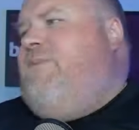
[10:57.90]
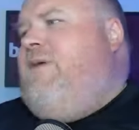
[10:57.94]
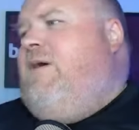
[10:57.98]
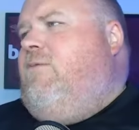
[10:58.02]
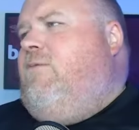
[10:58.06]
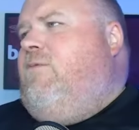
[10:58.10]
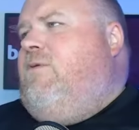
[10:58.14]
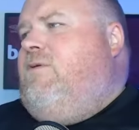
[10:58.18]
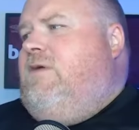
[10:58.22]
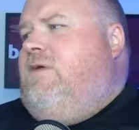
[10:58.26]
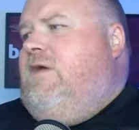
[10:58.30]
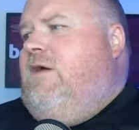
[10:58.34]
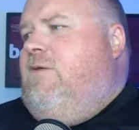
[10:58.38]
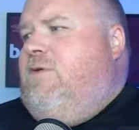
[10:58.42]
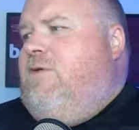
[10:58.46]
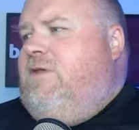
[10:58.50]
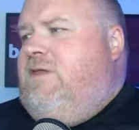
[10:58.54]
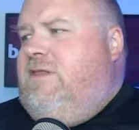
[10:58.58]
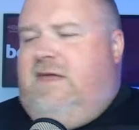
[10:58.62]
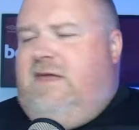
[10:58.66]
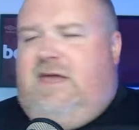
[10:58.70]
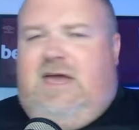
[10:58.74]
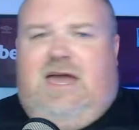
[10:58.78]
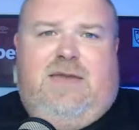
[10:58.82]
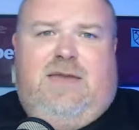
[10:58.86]
about you know
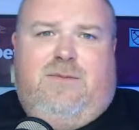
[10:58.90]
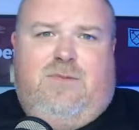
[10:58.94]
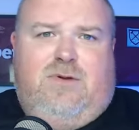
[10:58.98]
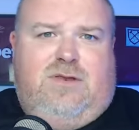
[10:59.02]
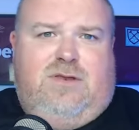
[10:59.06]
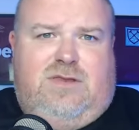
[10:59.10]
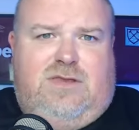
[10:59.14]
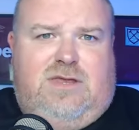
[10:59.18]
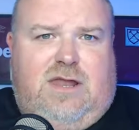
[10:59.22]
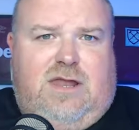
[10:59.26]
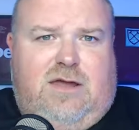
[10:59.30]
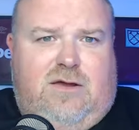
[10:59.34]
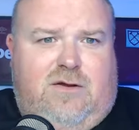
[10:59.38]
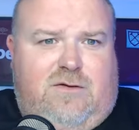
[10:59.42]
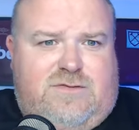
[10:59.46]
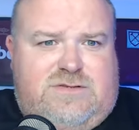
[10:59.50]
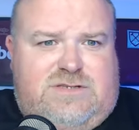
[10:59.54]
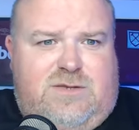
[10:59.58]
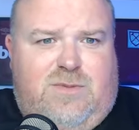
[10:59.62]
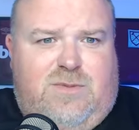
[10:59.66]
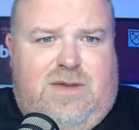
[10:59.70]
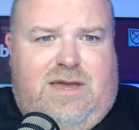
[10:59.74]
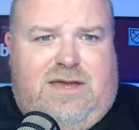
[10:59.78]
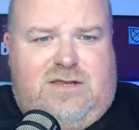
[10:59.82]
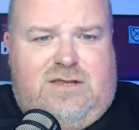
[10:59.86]
winning the game. And you know,
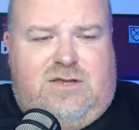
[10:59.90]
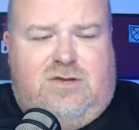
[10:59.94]
obviously we had